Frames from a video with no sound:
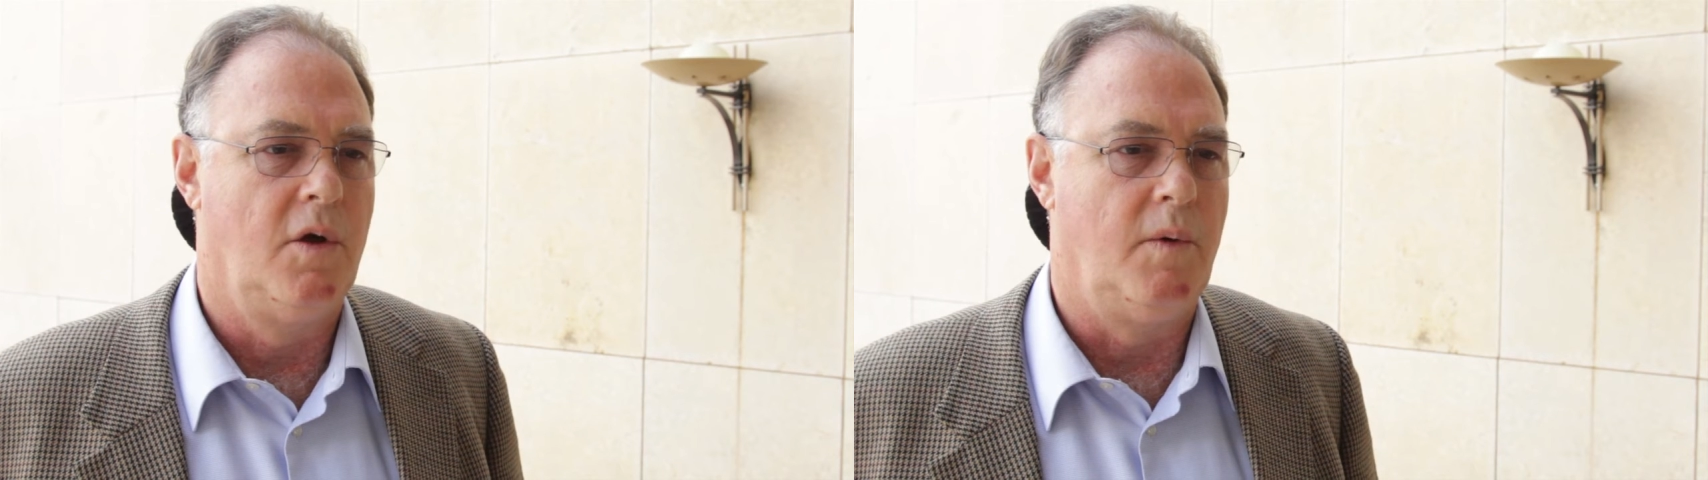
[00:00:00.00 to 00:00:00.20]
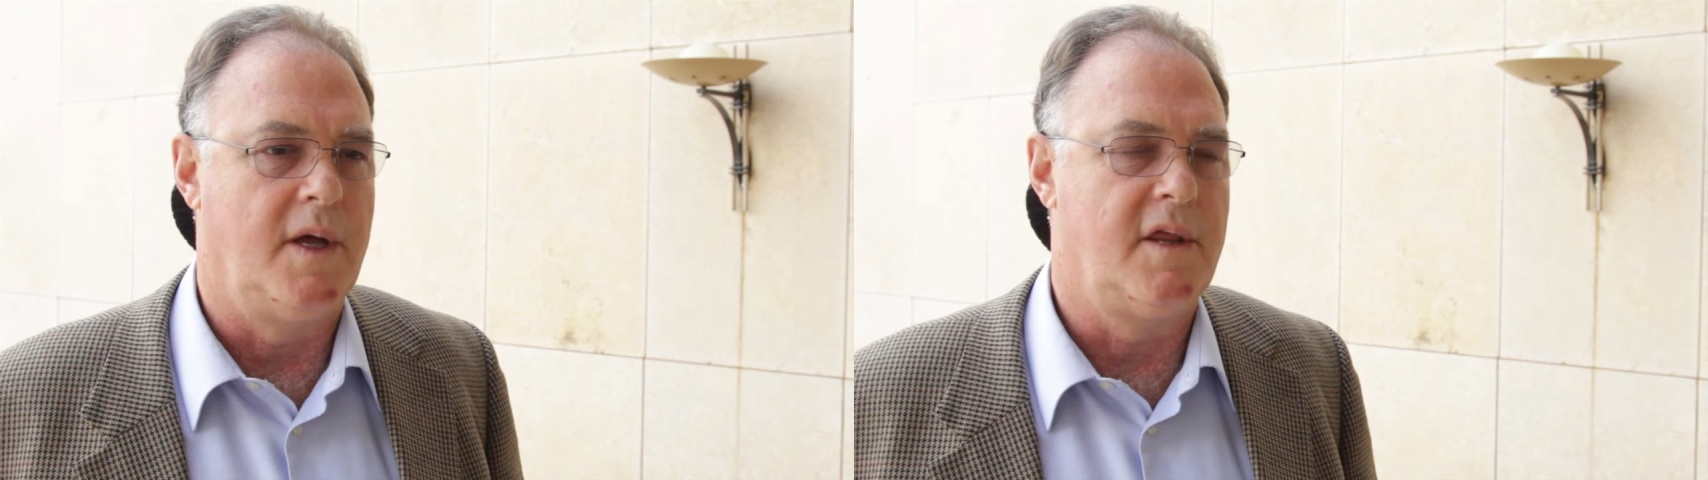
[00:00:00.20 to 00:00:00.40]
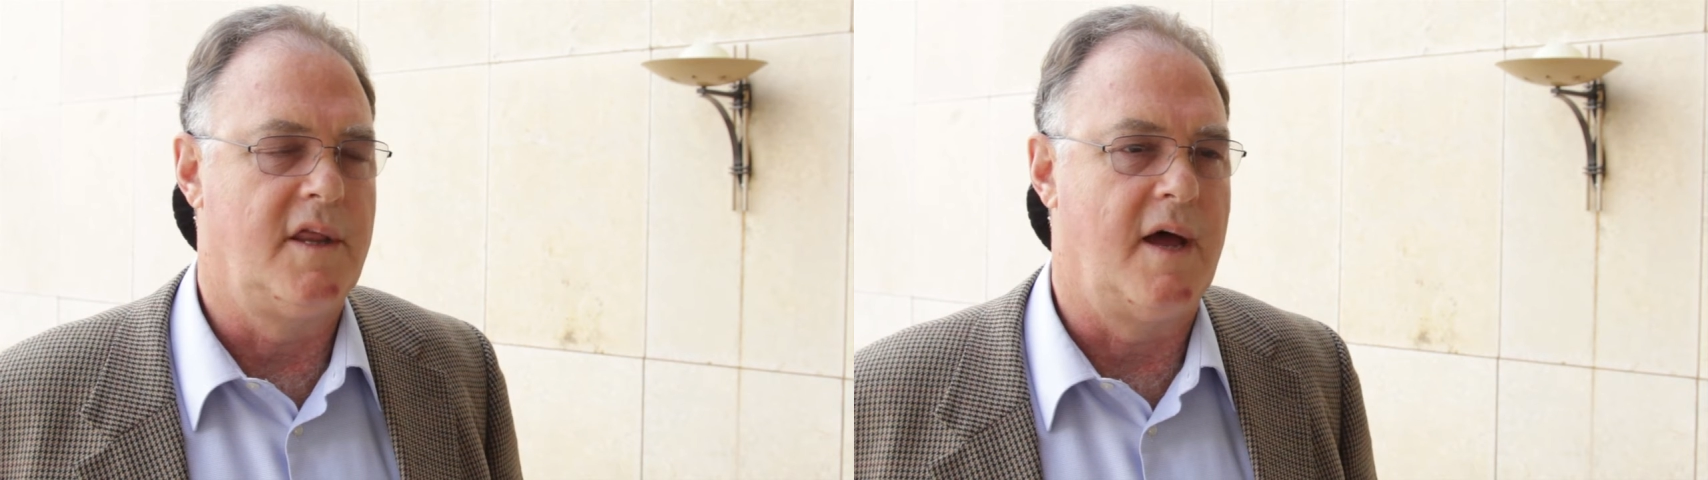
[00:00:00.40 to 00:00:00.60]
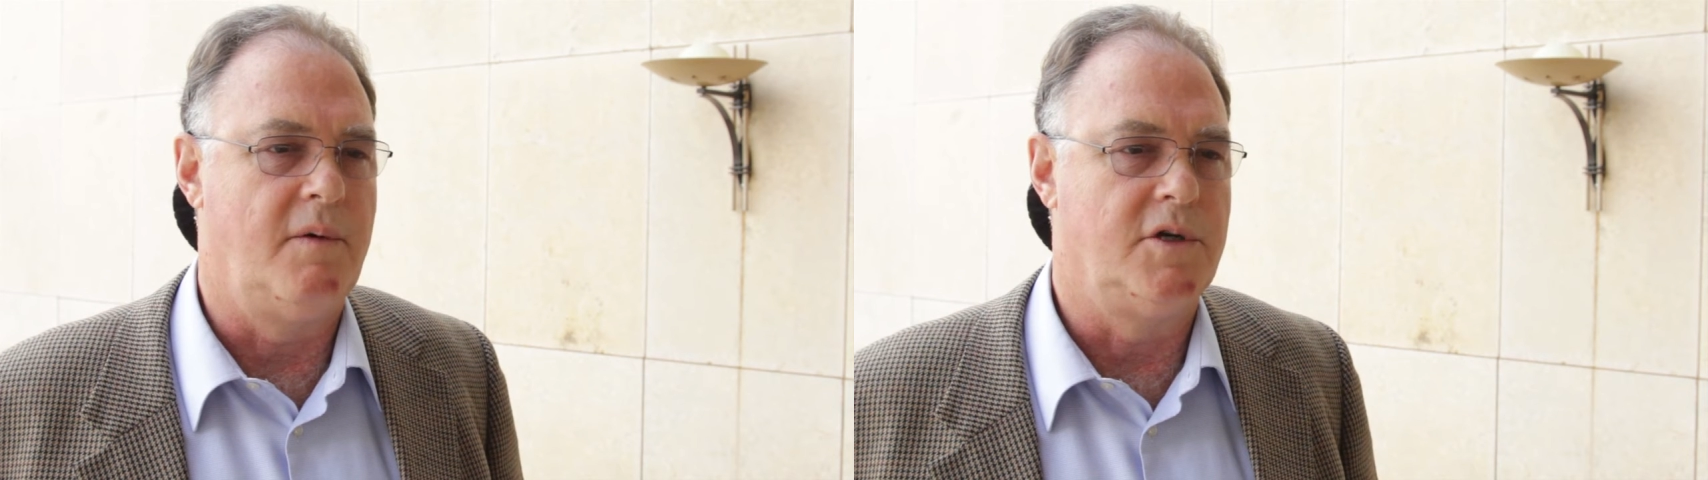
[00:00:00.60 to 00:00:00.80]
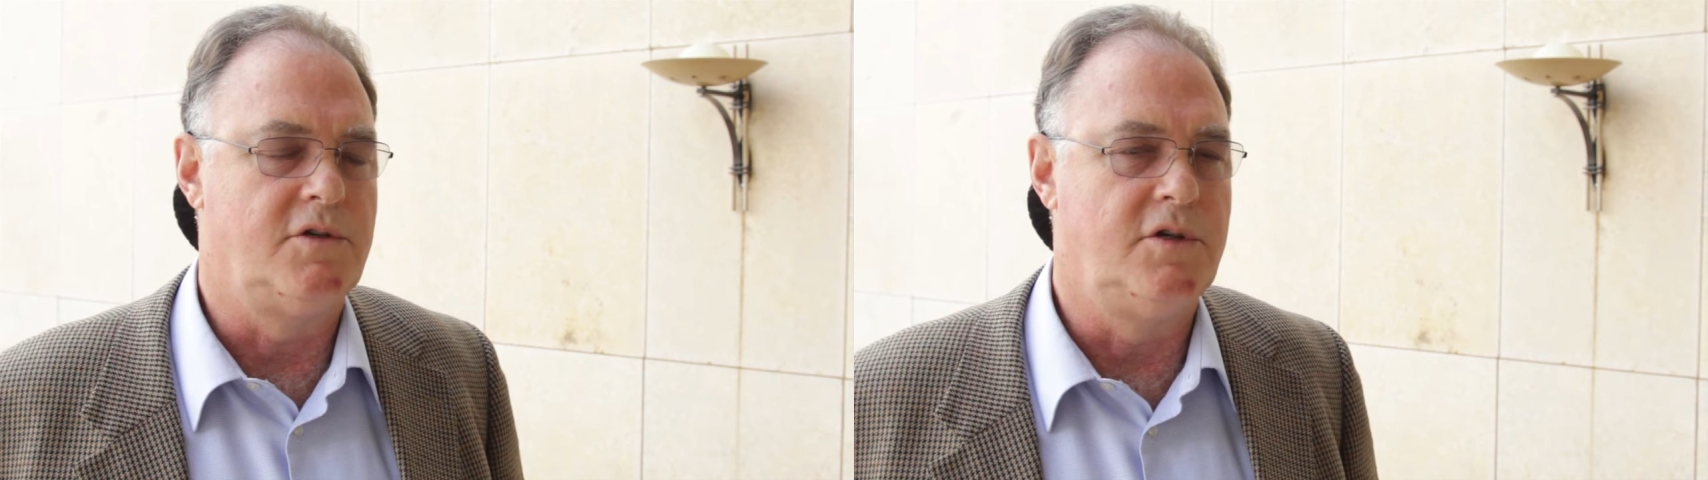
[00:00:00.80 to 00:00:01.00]
whether they
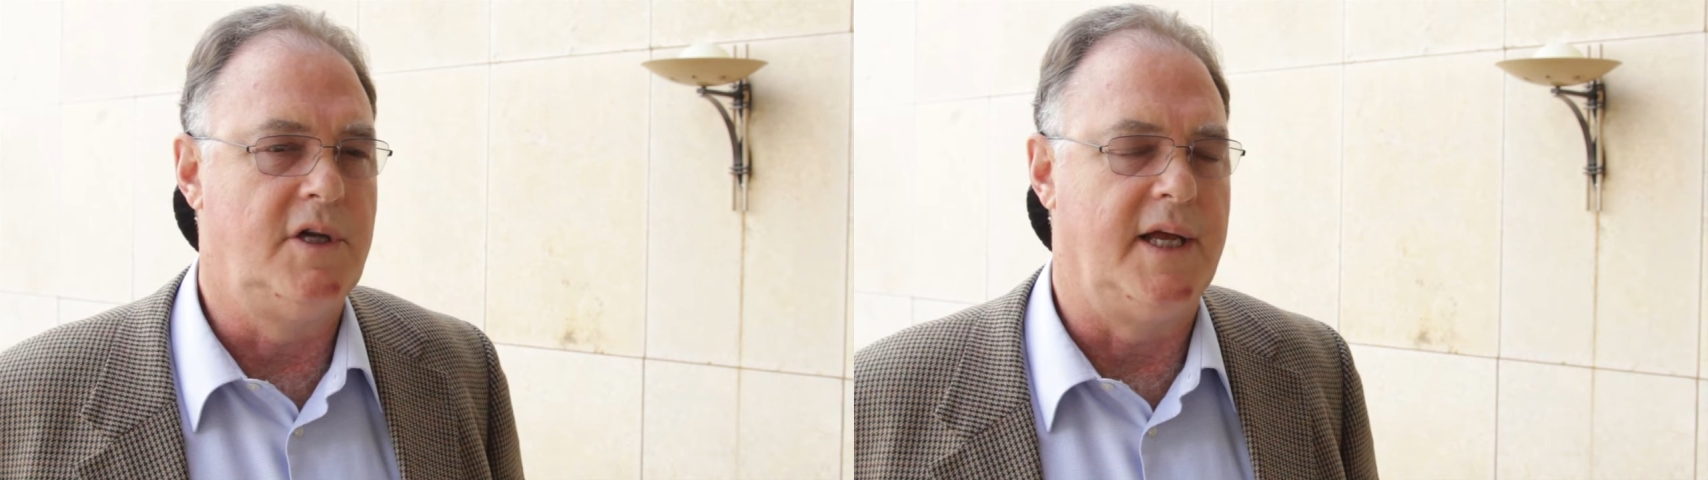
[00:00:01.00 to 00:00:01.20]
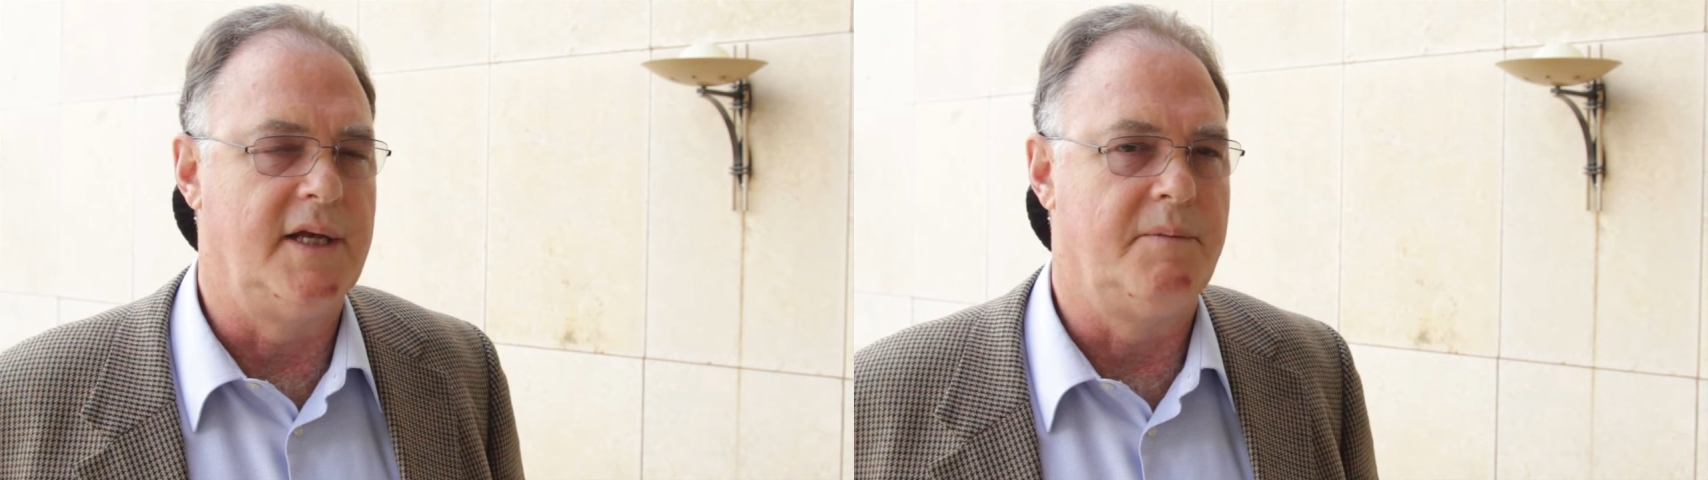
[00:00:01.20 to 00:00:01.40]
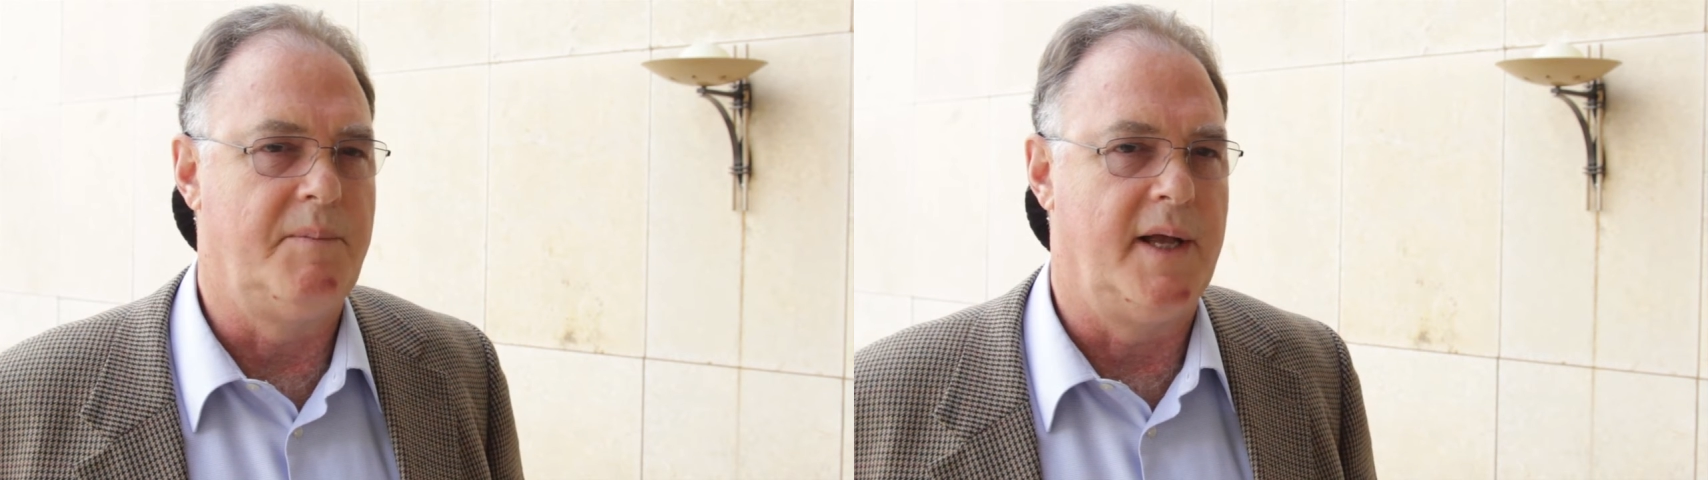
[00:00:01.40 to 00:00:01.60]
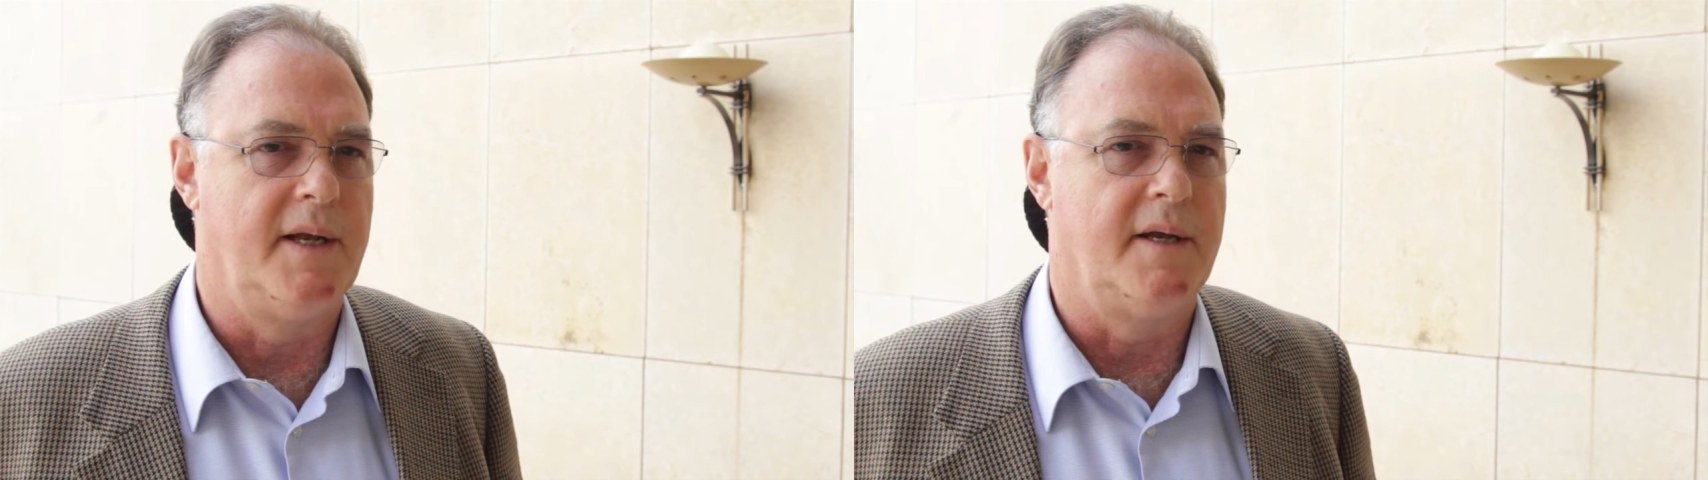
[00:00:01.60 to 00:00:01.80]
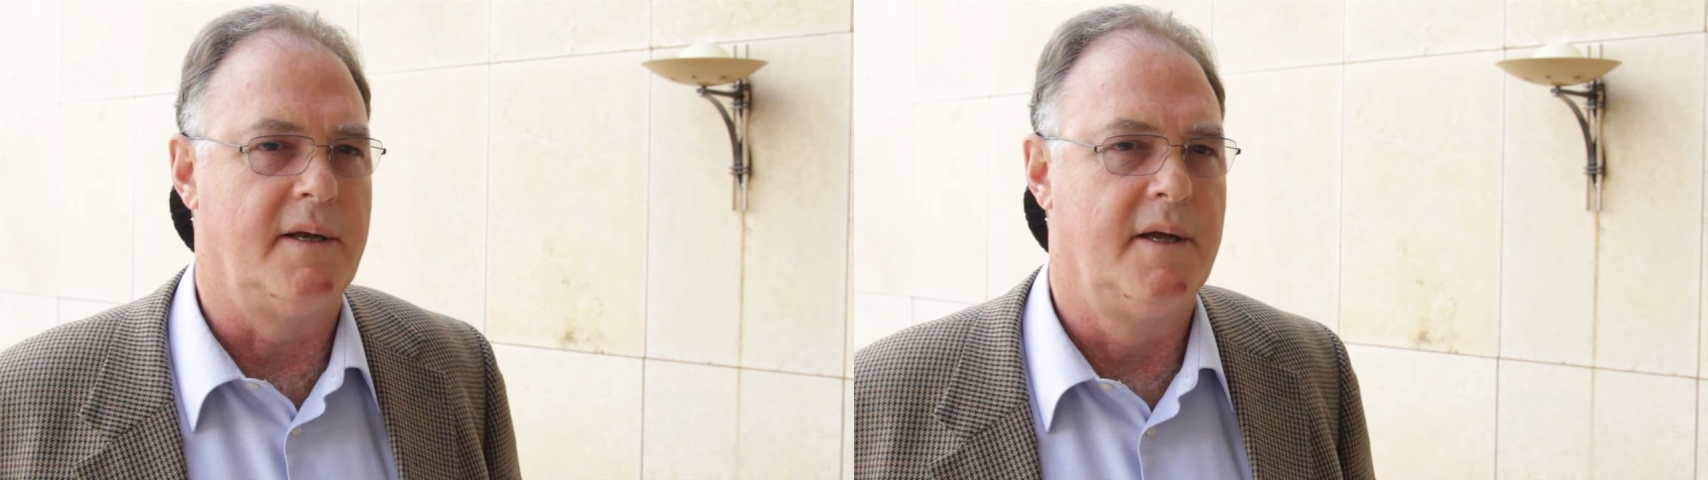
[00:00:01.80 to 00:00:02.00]
were truly
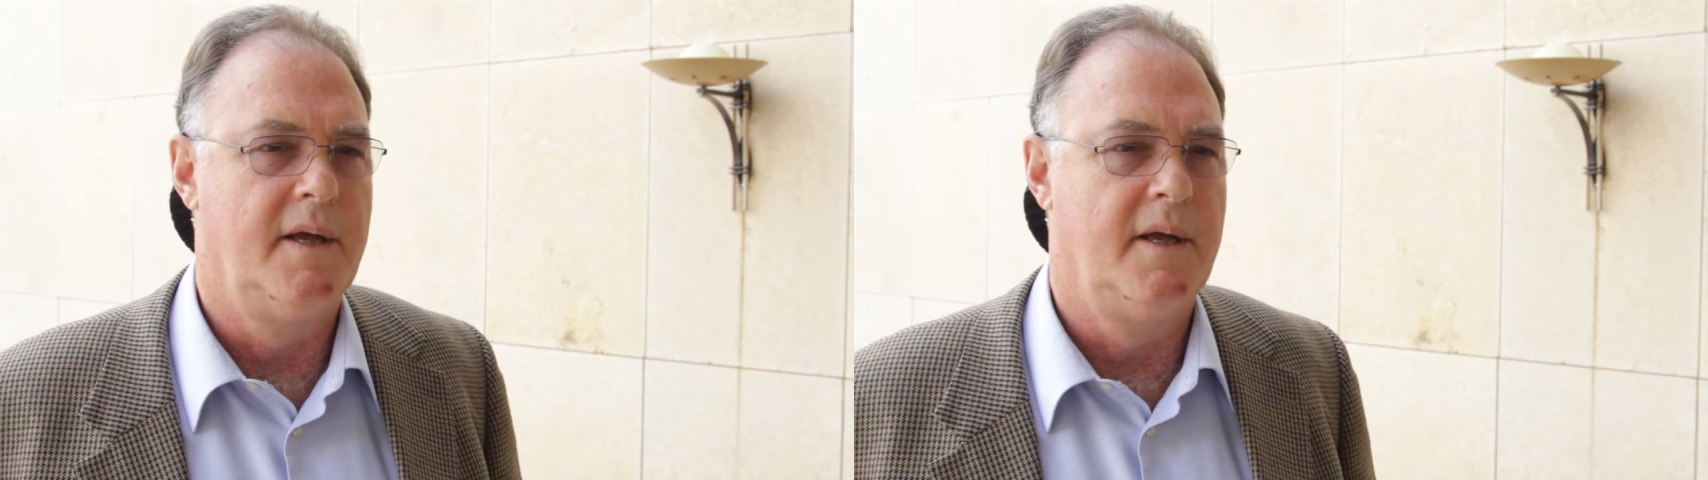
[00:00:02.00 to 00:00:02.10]
independent.